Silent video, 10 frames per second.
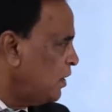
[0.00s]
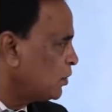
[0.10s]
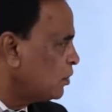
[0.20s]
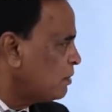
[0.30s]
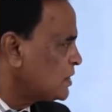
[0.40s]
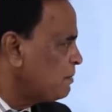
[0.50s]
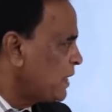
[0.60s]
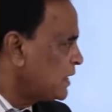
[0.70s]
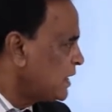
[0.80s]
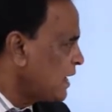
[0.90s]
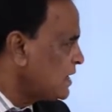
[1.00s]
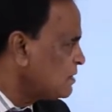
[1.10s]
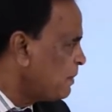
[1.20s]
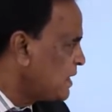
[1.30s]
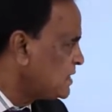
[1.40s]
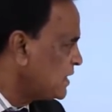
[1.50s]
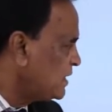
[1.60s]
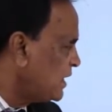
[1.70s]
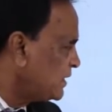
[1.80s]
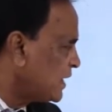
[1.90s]
Robots meta tag is
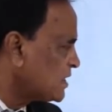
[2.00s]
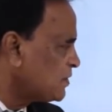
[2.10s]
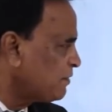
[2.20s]
basically a text